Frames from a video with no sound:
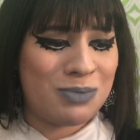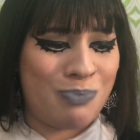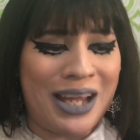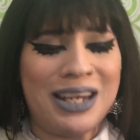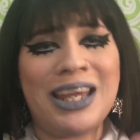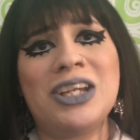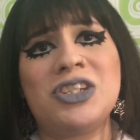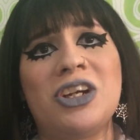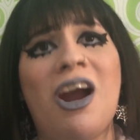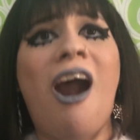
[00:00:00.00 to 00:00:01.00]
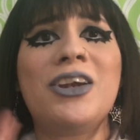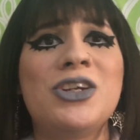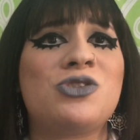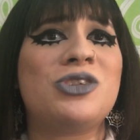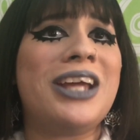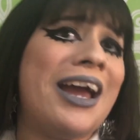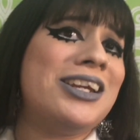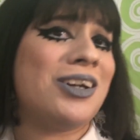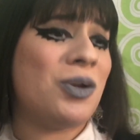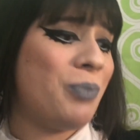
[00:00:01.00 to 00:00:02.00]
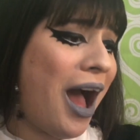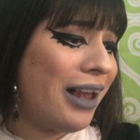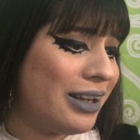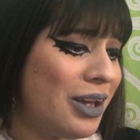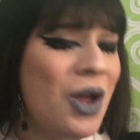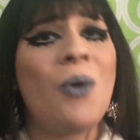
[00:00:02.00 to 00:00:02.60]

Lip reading: by Nature Artistry eyeshadow palette,